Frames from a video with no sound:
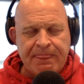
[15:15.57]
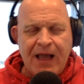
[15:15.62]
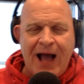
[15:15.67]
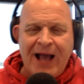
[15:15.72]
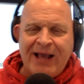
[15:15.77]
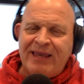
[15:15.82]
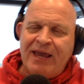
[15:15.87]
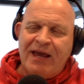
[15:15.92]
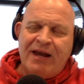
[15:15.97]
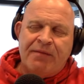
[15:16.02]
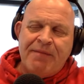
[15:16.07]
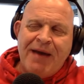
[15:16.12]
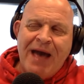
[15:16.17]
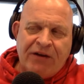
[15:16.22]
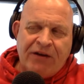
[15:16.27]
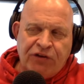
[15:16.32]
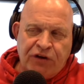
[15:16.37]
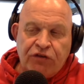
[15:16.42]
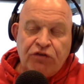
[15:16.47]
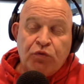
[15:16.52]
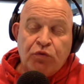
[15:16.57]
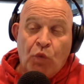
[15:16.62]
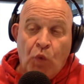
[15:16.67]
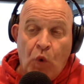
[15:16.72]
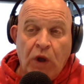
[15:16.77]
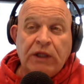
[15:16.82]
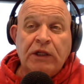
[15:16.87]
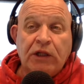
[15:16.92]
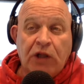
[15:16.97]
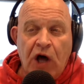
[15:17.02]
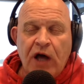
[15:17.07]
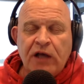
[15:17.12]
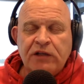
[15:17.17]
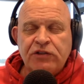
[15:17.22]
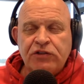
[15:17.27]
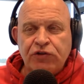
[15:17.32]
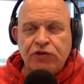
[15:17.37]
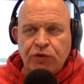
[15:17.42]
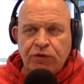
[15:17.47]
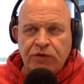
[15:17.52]
I can't imagine it's one
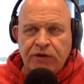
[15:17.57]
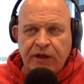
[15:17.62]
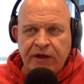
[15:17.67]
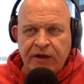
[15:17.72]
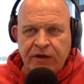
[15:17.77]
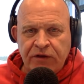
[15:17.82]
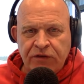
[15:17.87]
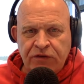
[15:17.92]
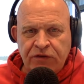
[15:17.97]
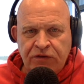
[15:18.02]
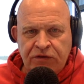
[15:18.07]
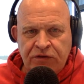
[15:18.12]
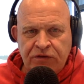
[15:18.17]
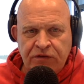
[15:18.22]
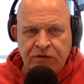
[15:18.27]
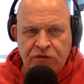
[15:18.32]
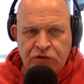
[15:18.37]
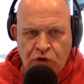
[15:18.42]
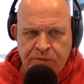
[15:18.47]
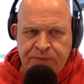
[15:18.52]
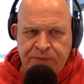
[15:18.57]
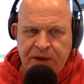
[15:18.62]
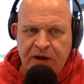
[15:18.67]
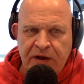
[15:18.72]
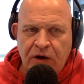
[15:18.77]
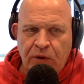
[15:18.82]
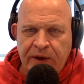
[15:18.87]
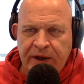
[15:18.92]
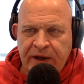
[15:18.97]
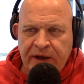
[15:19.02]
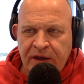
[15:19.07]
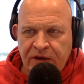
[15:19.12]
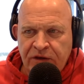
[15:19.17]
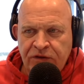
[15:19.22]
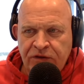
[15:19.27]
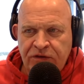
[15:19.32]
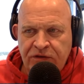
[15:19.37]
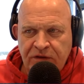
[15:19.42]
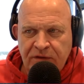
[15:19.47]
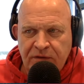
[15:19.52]
lawsuit that is torpedoing
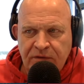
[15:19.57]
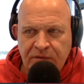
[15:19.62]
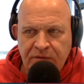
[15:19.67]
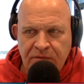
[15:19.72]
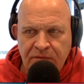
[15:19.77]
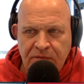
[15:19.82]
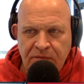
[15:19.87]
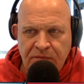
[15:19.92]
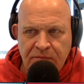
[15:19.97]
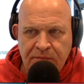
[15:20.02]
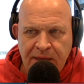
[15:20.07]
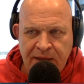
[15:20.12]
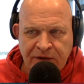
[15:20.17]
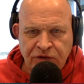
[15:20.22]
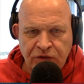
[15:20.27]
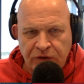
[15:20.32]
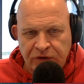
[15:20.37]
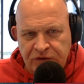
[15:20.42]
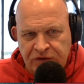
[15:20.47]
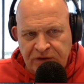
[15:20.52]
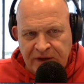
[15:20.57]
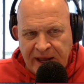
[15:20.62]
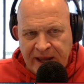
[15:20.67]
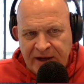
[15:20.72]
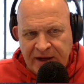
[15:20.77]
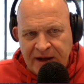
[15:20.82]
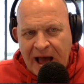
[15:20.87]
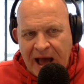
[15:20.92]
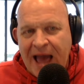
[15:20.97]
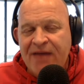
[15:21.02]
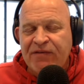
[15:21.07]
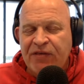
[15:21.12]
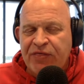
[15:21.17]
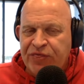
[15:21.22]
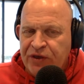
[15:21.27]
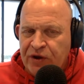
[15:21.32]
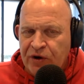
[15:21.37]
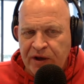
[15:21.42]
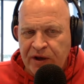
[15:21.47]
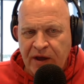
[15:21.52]
his mental state. I have a
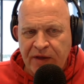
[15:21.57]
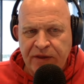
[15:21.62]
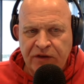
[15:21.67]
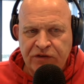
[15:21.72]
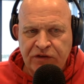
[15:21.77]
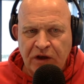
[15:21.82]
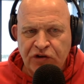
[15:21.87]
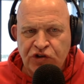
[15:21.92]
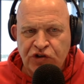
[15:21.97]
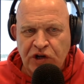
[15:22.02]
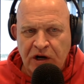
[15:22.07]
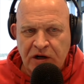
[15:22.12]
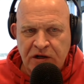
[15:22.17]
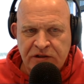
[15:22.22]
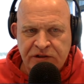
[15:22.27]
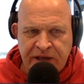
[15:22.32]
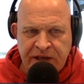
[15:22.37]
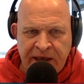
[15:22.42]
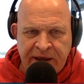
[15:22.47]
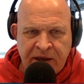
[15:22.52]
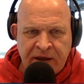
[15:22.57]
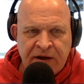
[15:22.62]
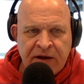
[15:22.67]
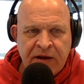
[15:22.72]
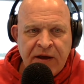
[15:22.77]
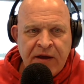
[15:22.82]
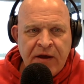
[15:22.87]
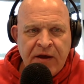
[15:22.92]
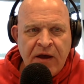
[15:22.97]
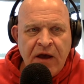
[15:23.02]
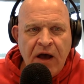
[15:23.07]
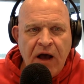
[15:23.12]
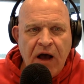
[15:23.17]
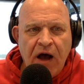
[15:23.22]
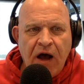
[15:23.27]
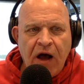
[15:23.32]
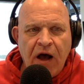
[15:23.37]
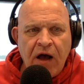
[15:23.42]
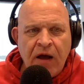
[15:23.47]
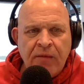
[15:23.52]
theory on this I'll share in a second.
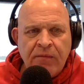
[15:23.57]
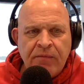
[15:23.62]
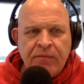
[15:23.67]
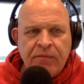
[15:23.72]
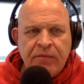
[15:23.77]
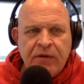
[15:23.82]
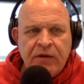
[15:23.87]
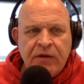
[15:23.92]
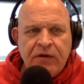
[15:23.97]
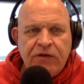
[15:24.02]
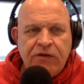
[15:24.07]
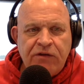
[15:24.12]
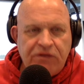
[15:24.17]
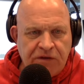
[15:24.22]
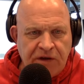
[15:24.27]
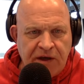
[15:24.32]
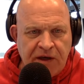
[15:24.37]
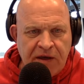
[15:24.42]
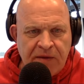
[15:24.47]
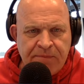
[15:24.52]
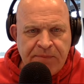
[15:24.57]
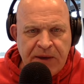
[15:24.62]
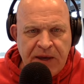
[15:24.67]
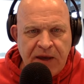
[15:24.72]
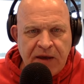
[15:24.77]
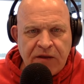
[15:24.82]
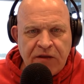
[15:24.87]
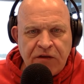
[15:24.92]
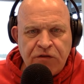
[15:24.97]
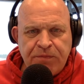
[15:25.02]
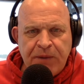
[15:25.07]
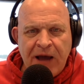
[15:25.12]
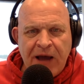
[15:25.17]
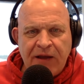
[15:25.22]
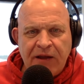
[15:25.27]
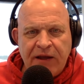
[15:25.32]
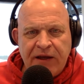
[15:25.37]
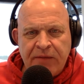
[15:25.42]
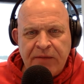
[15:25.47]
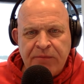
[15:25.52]
C, being in the
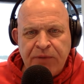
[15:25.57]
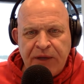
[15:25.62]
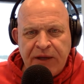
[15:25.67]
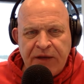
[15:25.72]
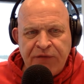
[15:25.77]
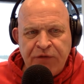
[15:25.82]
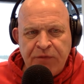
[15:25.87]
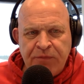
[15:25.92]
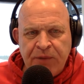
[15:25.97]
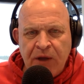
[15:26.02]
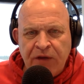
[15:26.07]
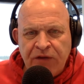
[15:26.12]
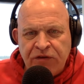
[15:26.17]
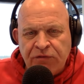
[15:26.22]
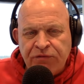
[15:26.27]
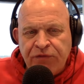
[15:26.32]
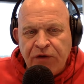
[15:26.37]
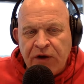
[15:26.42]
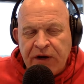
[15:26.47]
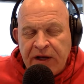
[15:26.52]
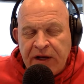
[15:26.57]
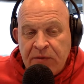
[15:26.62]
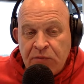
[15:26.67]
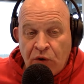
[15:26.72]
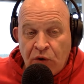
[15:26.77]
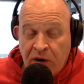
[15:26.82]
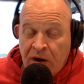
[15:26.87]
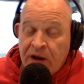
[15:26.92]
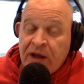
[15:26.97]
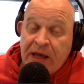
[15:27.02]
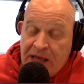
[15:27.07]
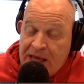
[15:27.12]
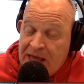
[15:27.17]
spotlight and playing football isn't fun anymore.